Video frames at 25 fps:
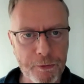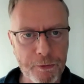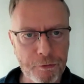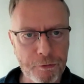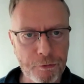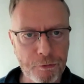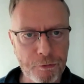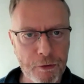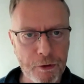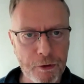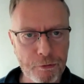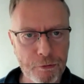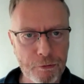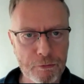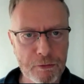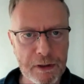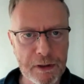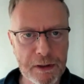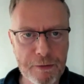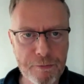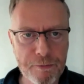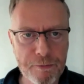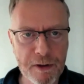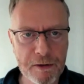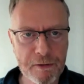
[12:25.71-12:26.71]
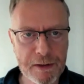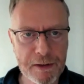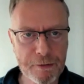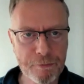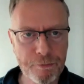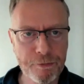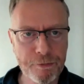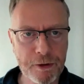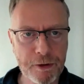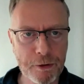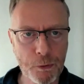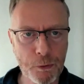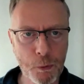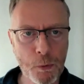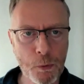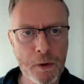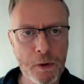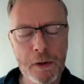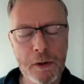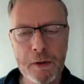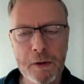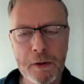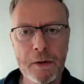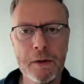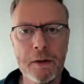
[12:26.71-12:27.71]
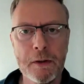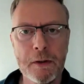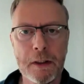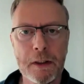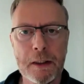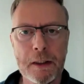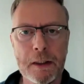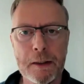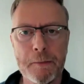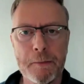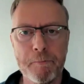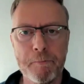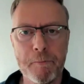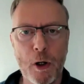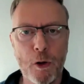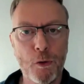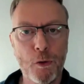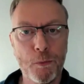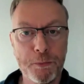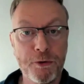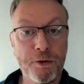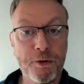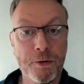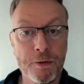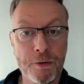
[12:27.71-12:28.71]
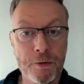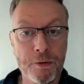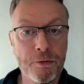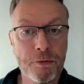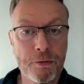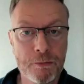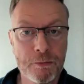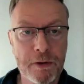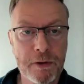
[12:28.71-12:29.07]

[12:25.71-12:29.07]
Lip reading: There's really very few options